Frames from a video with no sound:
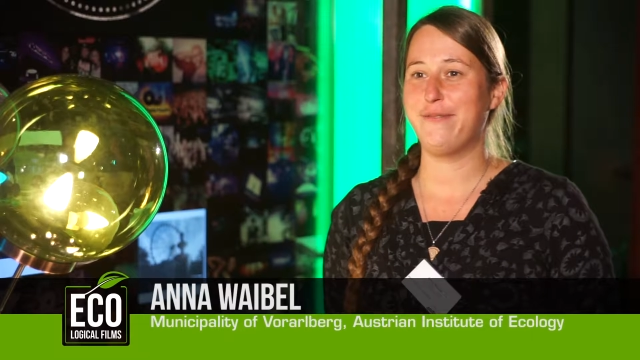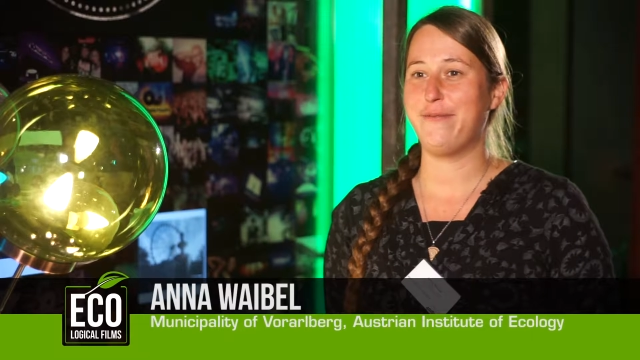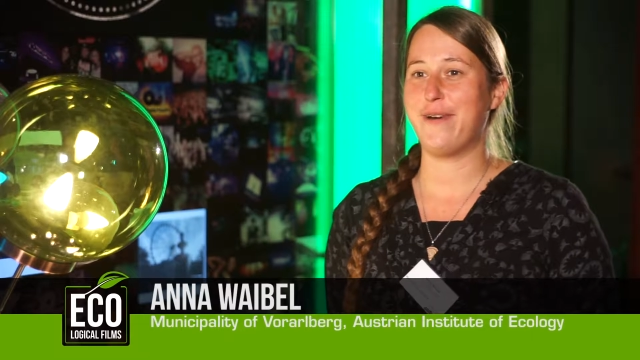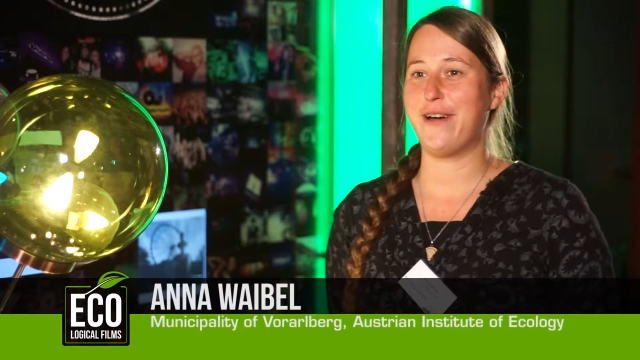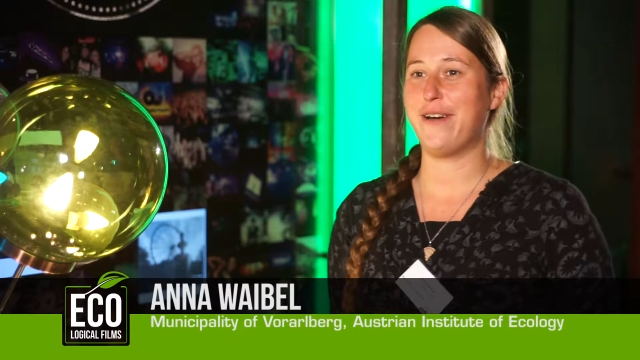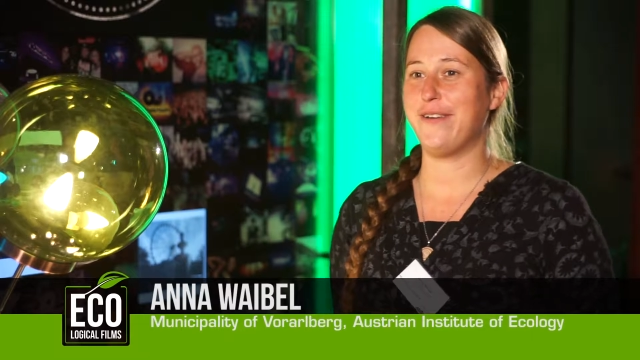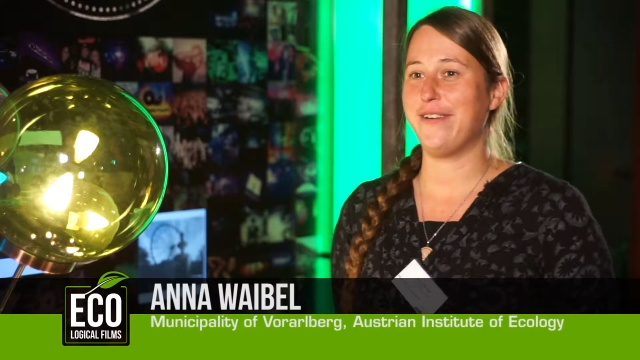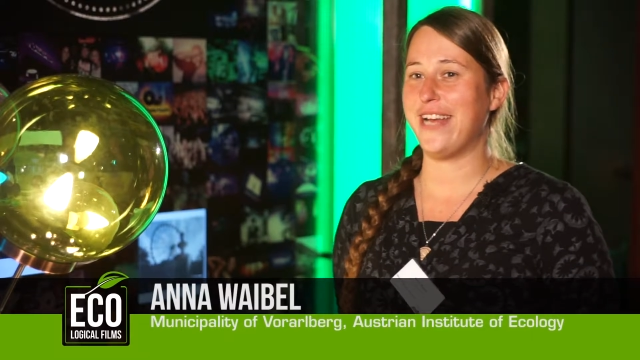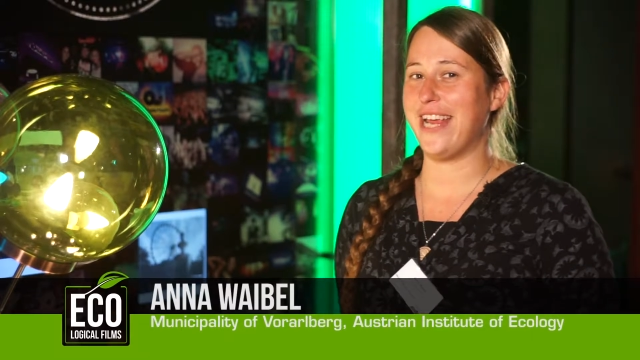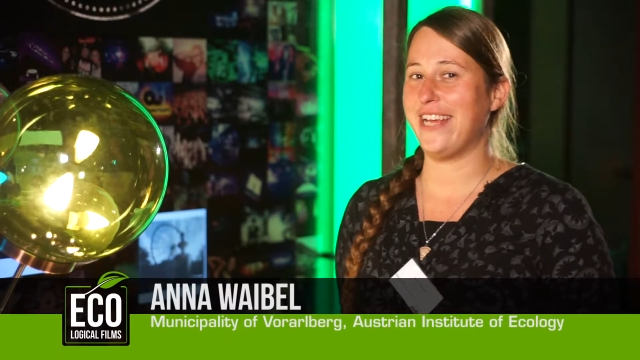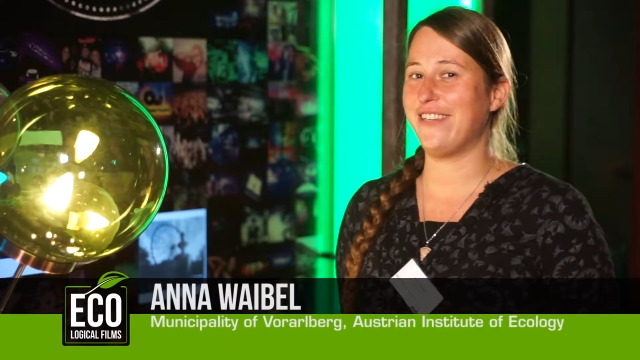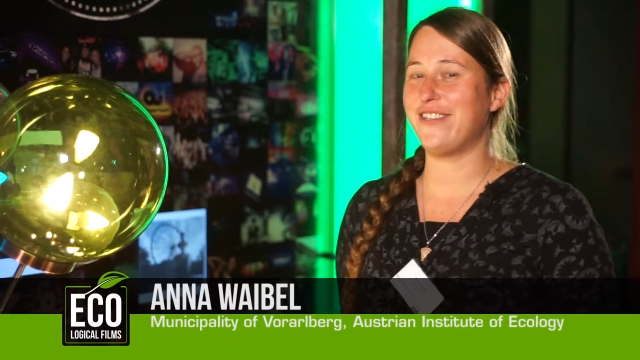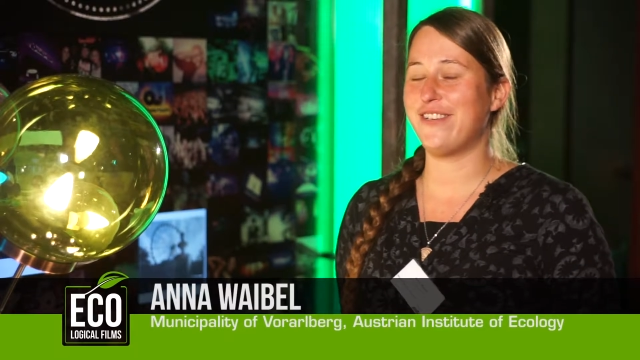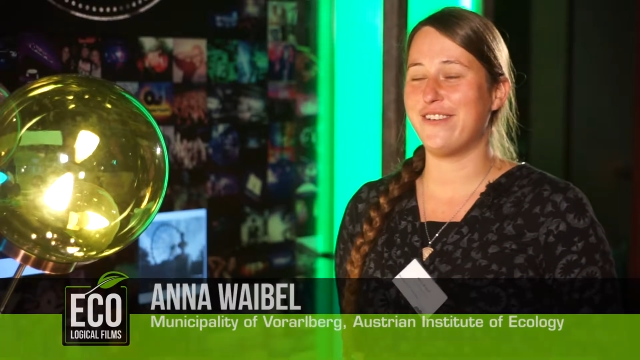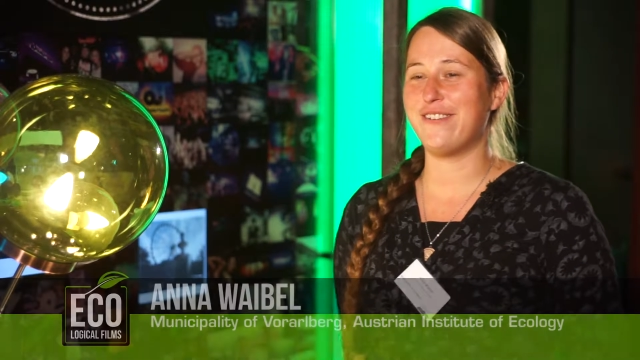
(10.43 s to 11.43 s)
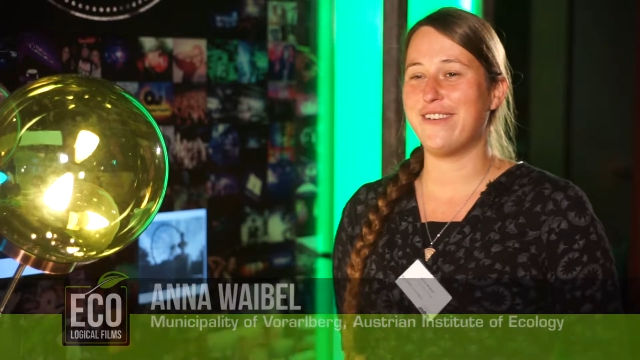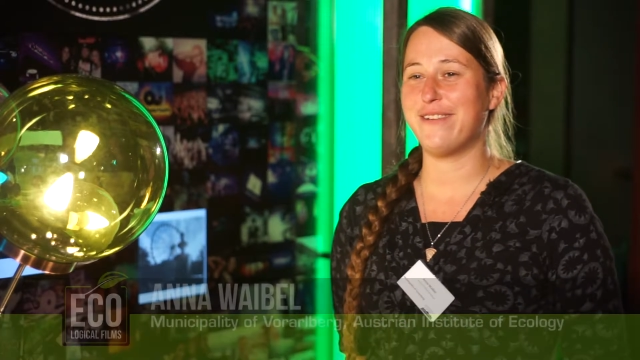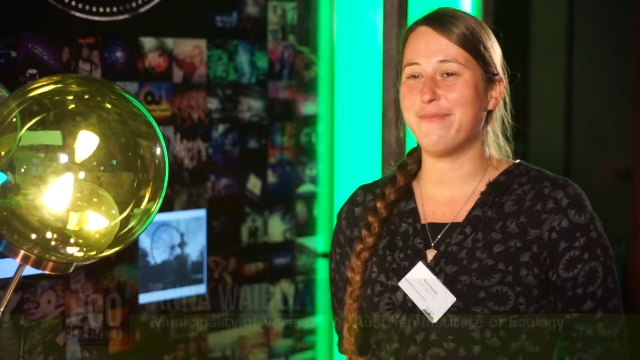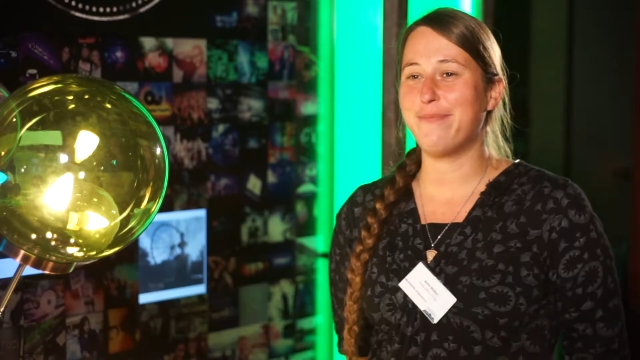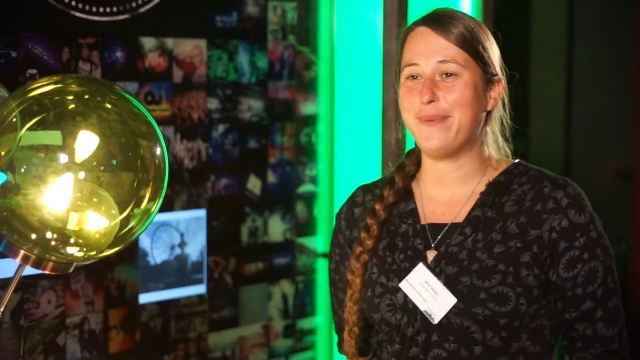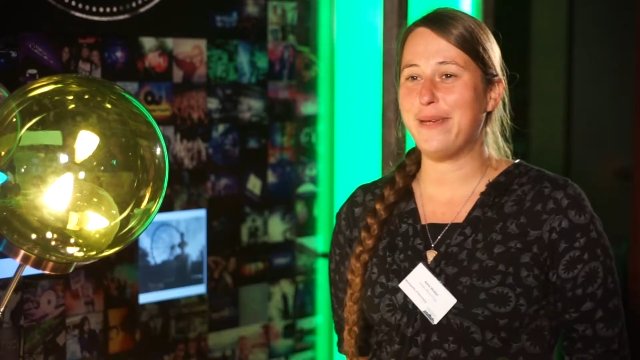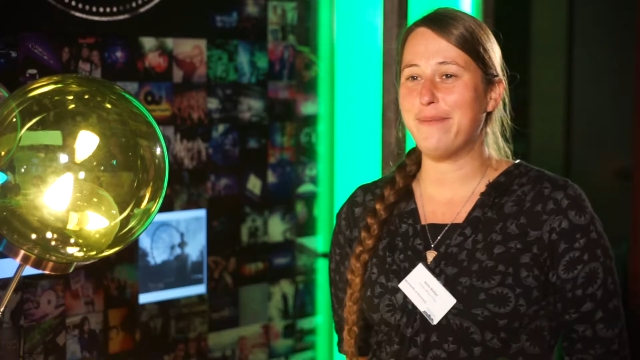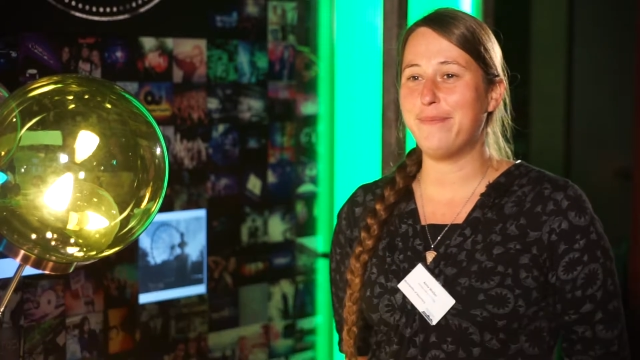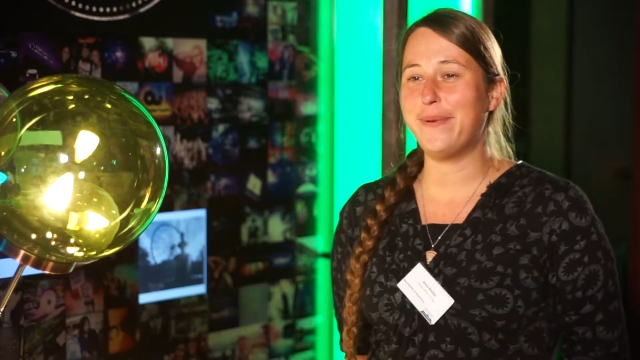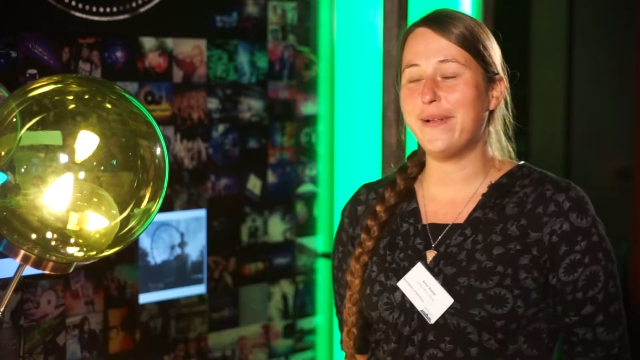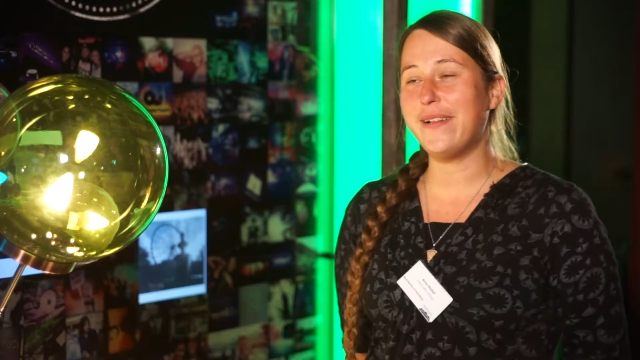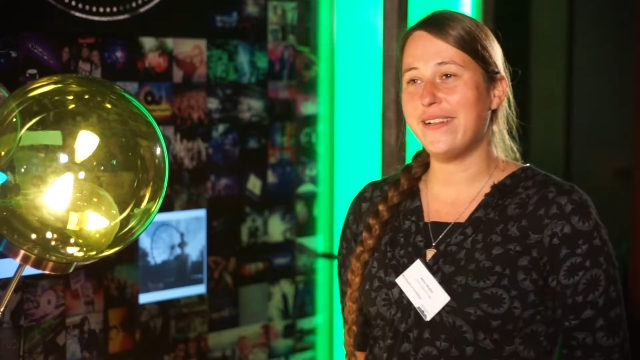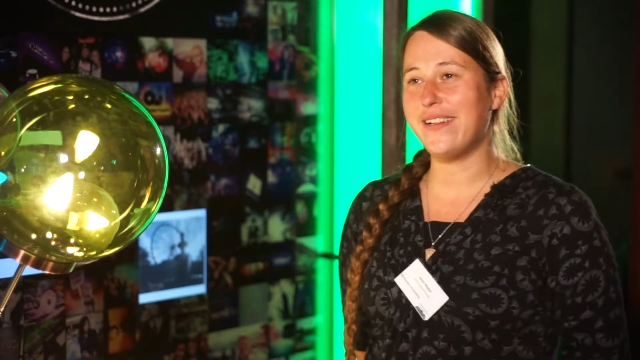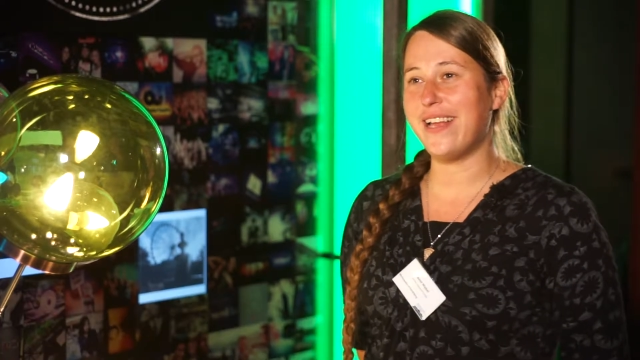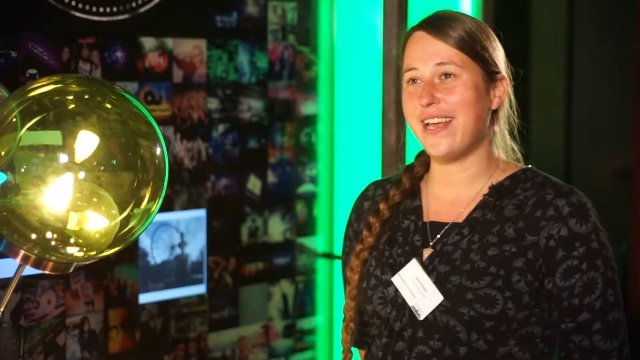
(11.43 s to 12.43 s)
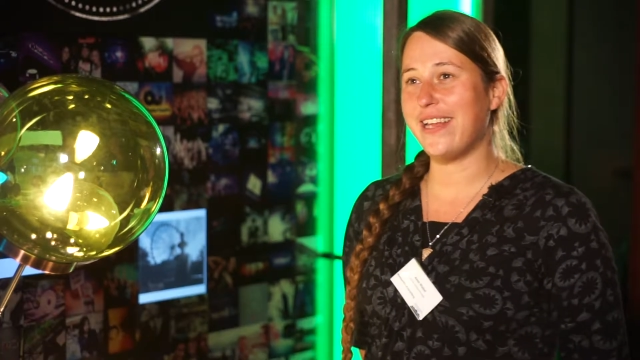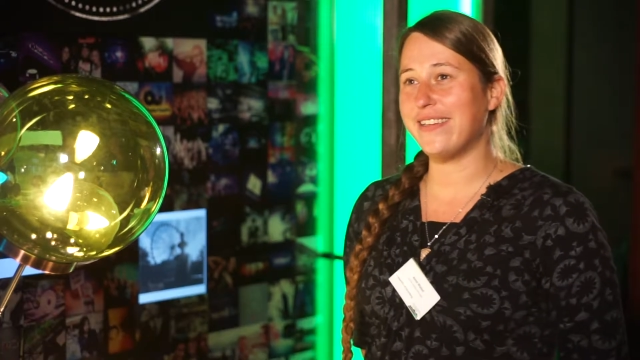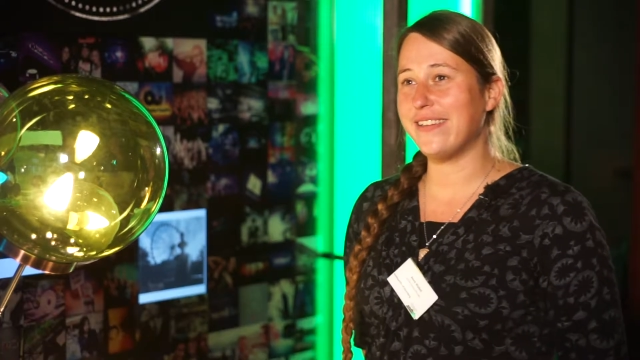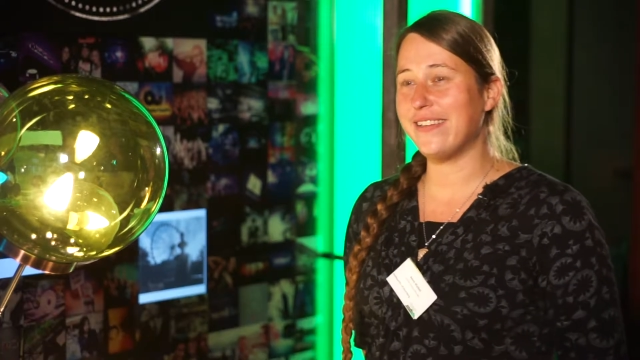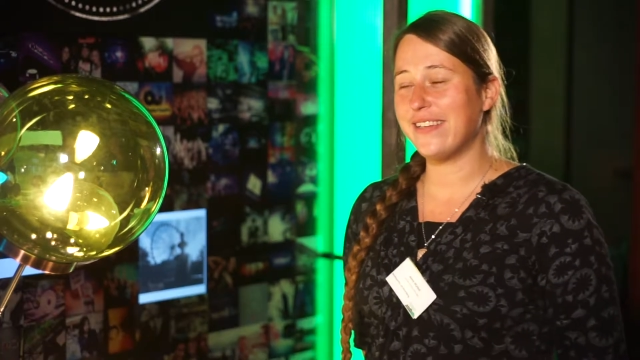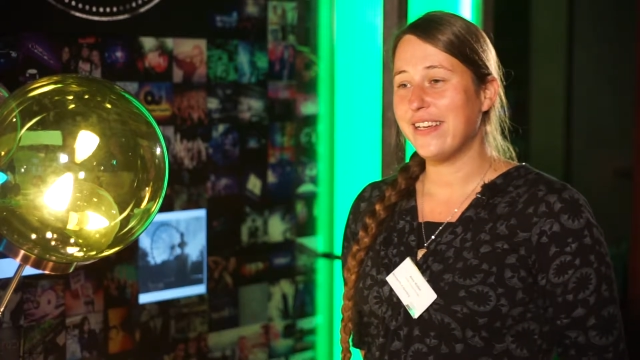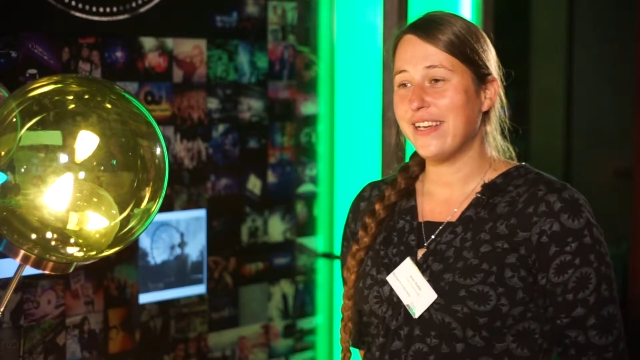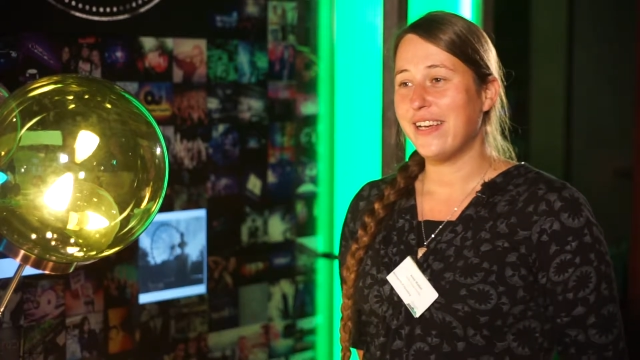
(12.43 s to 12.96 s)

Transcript: where nature and people and